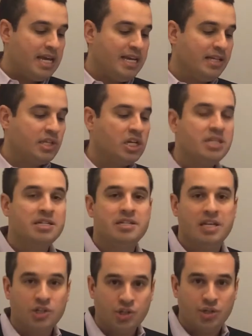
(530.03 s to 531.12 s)
is
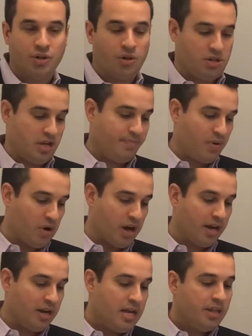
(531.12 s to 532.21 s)
conditional
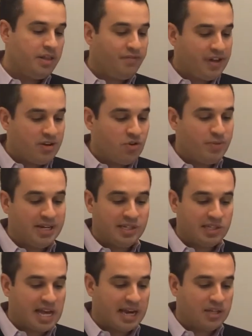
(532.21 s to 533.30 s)
upon the vendor being
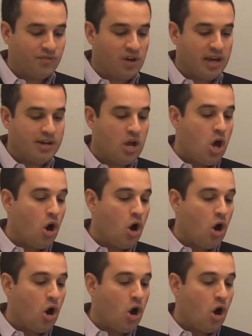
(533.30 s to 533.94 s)
satisfied